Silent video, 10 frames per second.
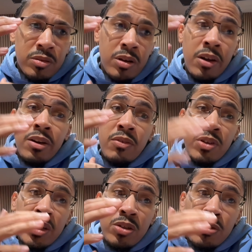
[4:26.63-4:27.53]
another
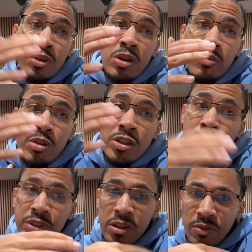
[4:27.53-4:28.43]
EQ and compressor
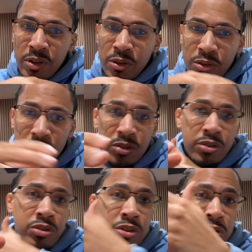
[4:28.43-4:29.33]
for something else,
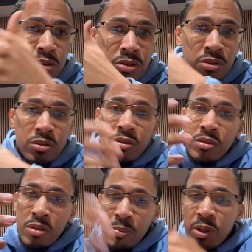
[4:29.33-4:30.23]
just
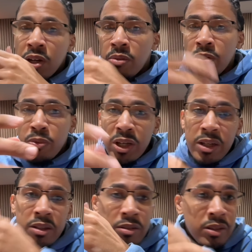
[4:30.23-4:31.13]
to pick up the
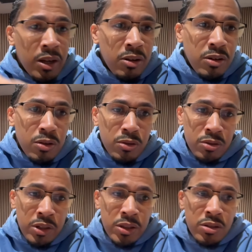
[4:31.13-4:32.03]
weight, carry the load
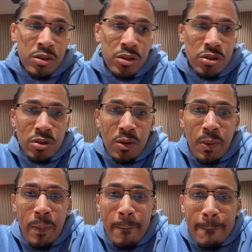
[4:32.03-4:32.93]
as such.
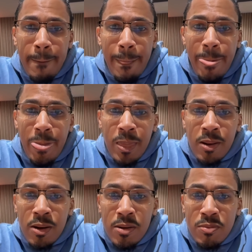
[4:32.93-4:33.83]

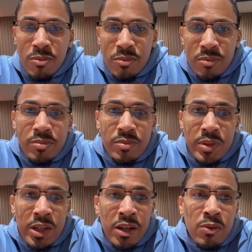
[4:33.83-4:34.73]
Um,
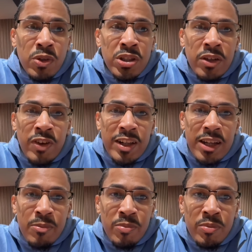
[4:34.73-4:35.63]
and then once I've had
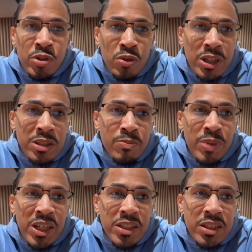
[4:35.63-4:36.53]
that, so that's
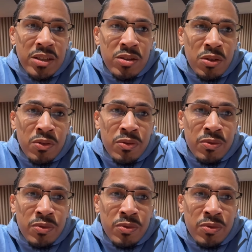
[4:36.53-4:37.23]
basics of